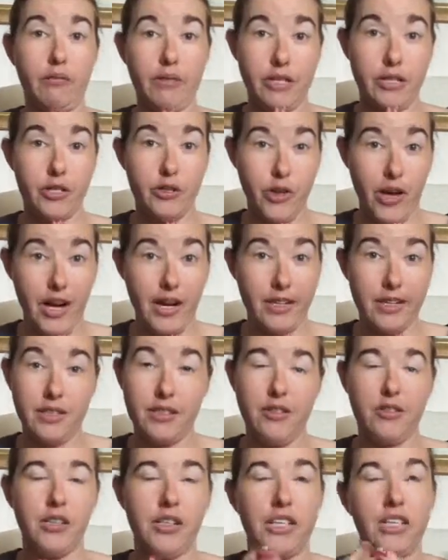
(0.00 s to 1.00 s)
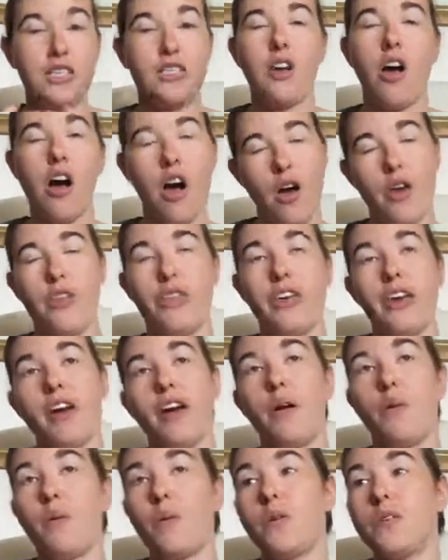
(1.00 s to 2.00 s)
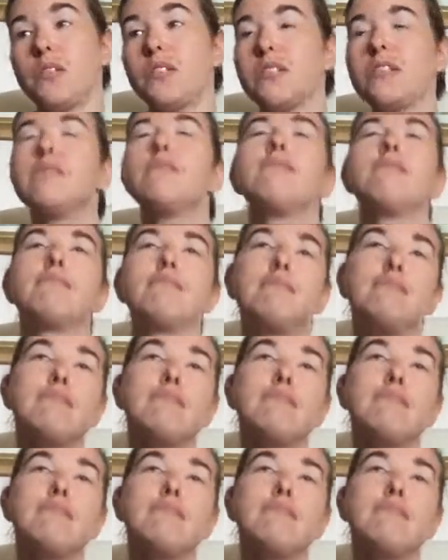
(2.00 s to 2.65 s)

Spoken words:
restrained, or at least I think I was.